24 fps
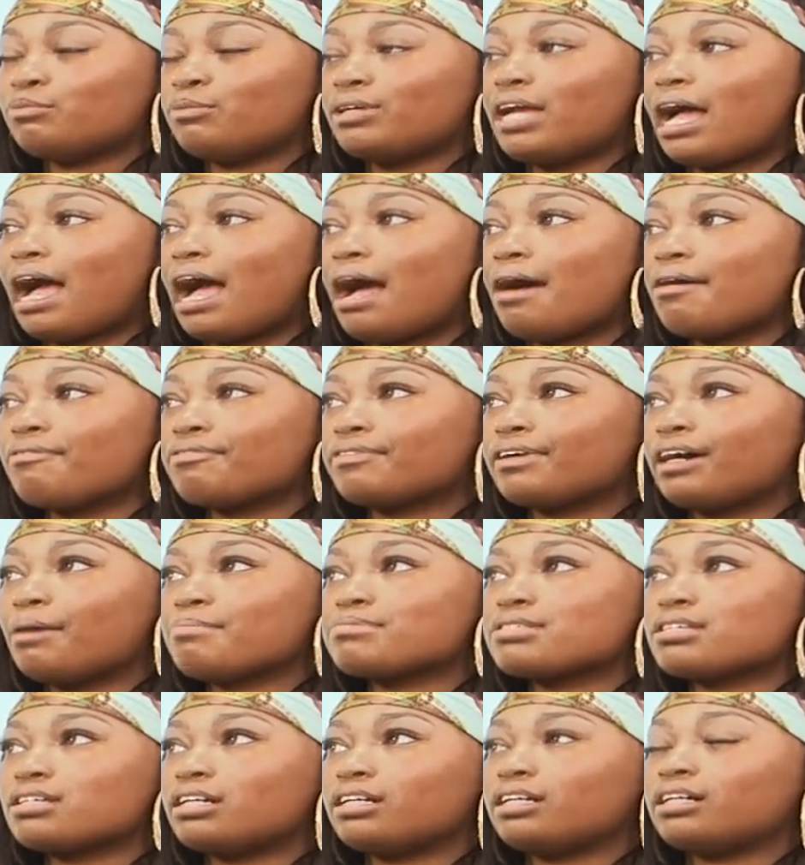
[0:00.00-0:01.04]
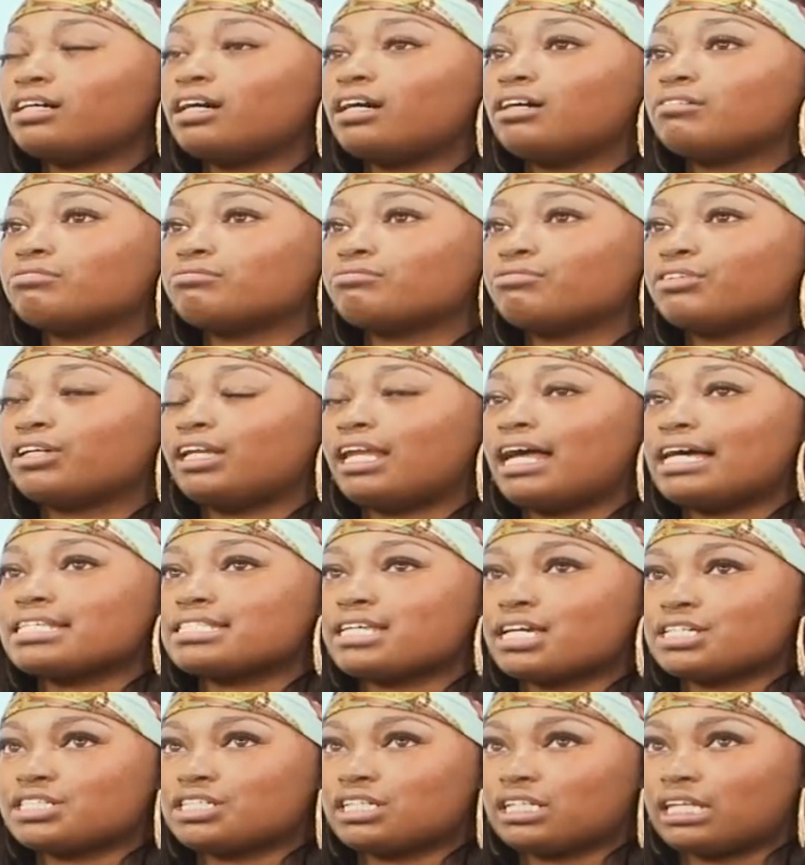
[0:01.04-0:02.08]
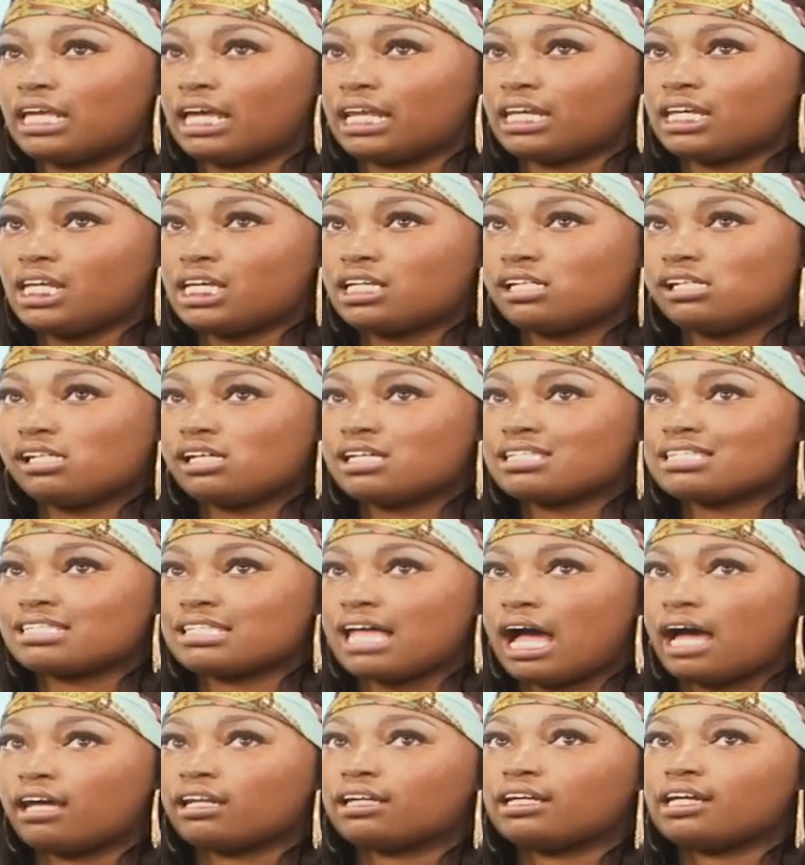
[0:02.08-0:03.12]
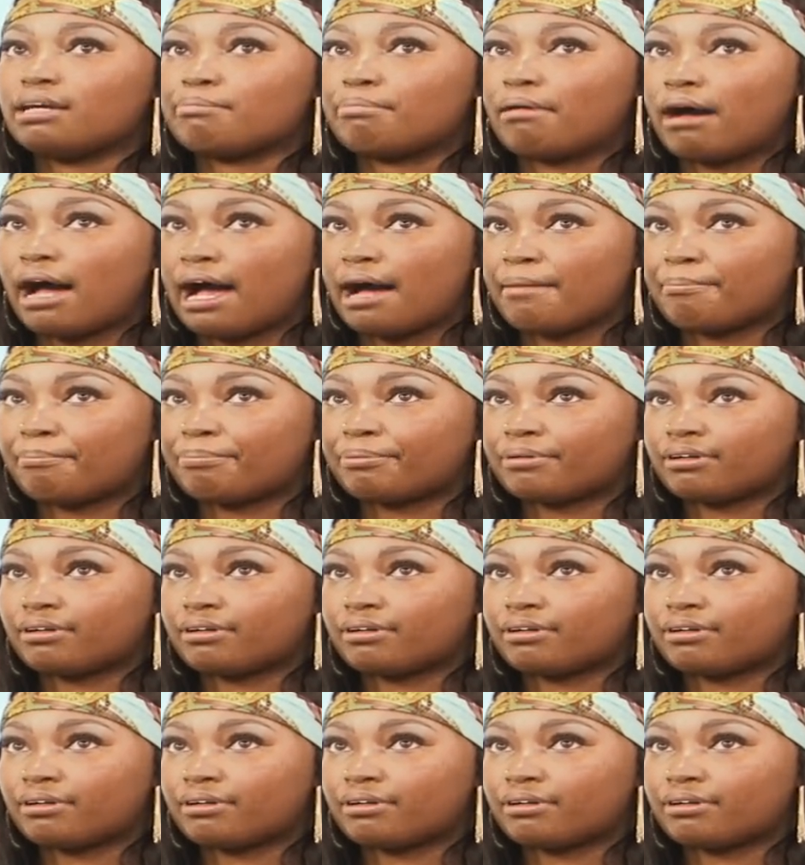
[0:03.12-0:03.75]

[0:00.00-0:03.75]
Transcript: I've come to the realization that Nicki is not hip hop.